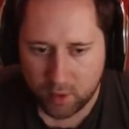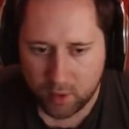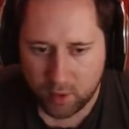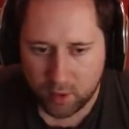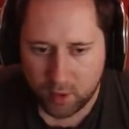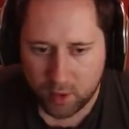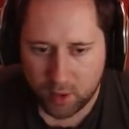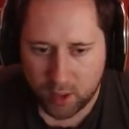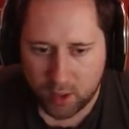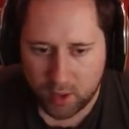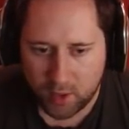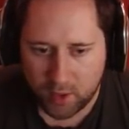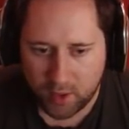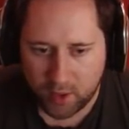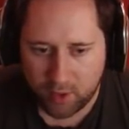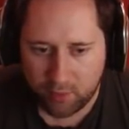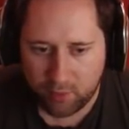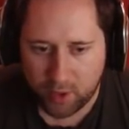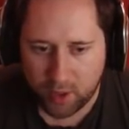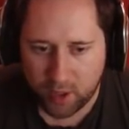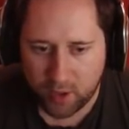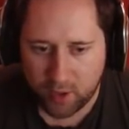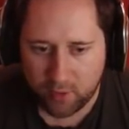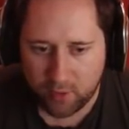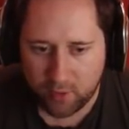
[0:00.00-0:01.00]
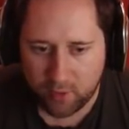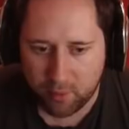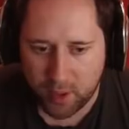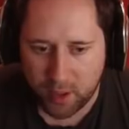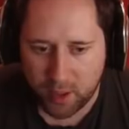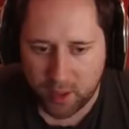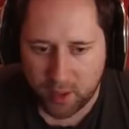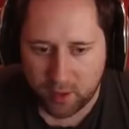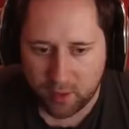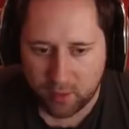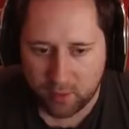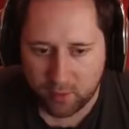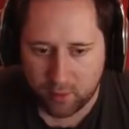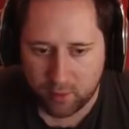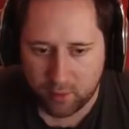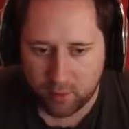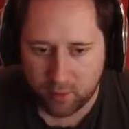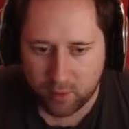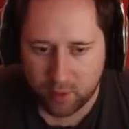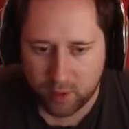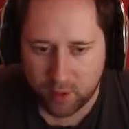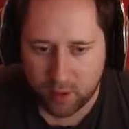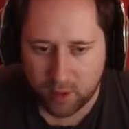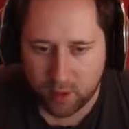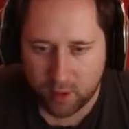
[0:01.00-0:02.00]
I think if we go for my
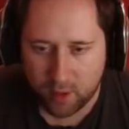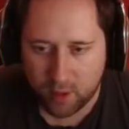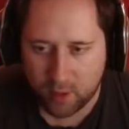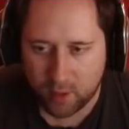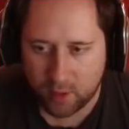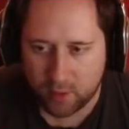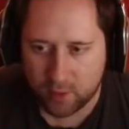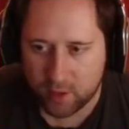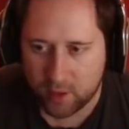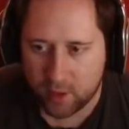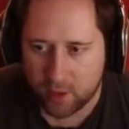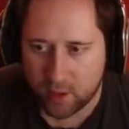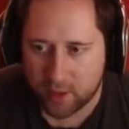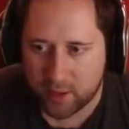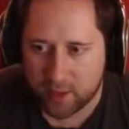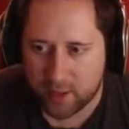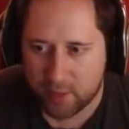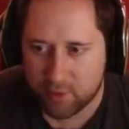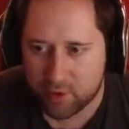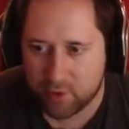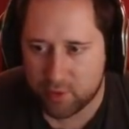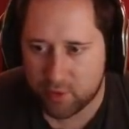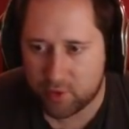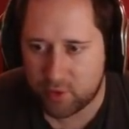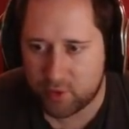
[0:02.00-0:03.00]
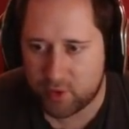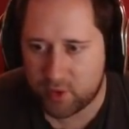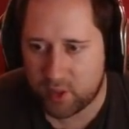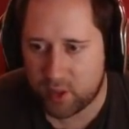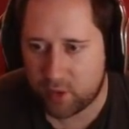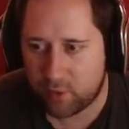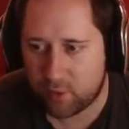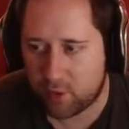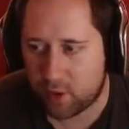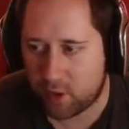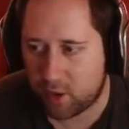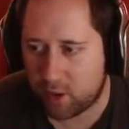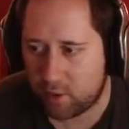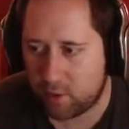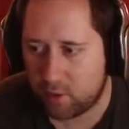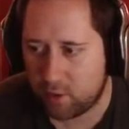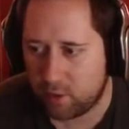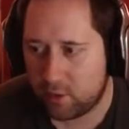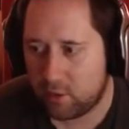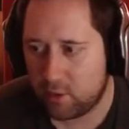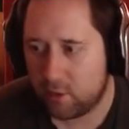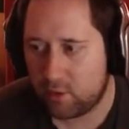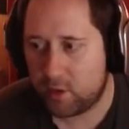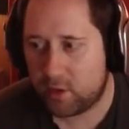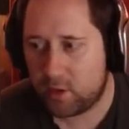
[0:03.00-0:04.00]
target temperature is 0,
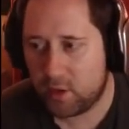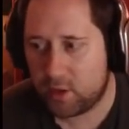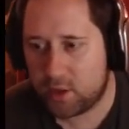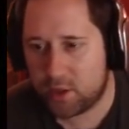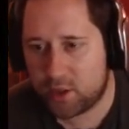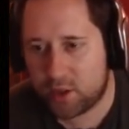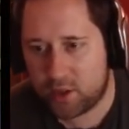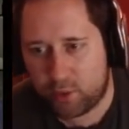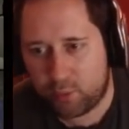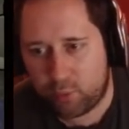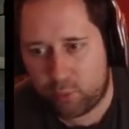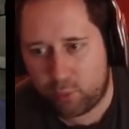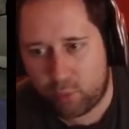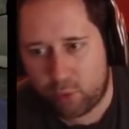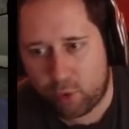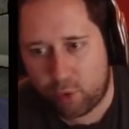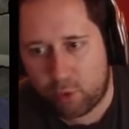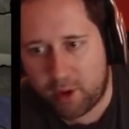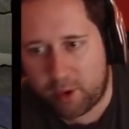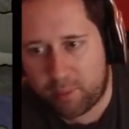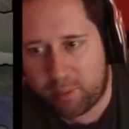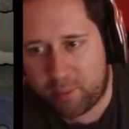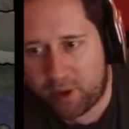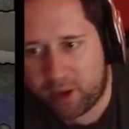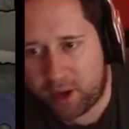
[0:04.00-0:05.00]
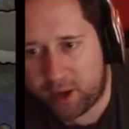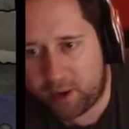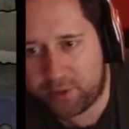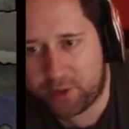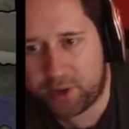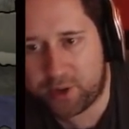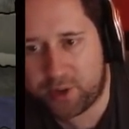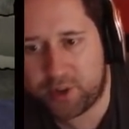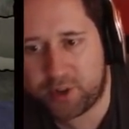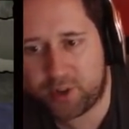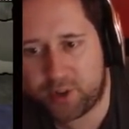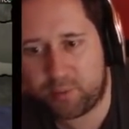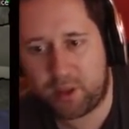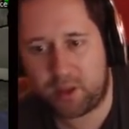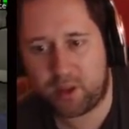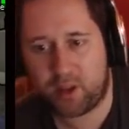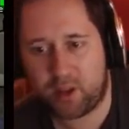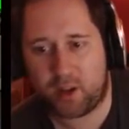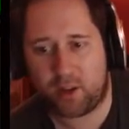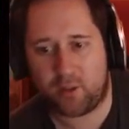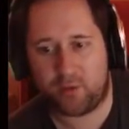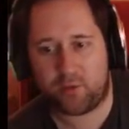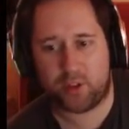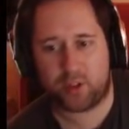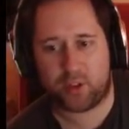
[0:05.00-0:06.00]
should warm up enough to just be kind
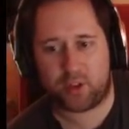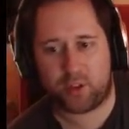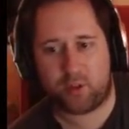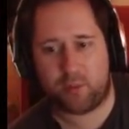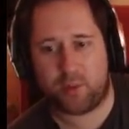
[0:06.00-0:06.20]
of just about